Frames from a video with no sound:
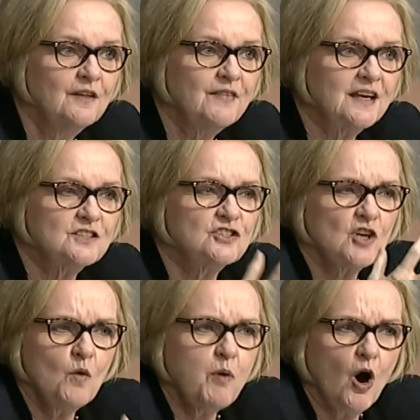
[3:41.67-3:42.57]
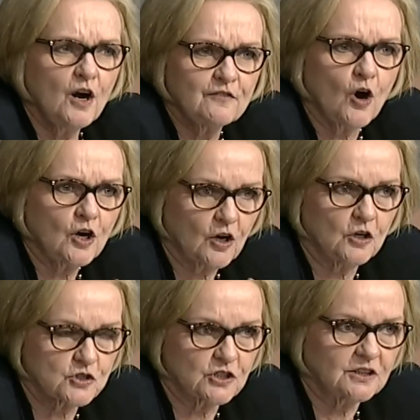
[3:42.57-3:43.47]
that is so part of our
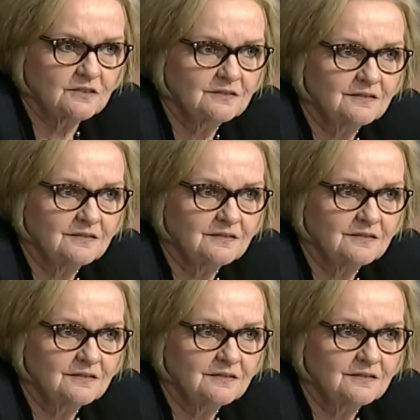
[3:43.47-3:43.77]
culture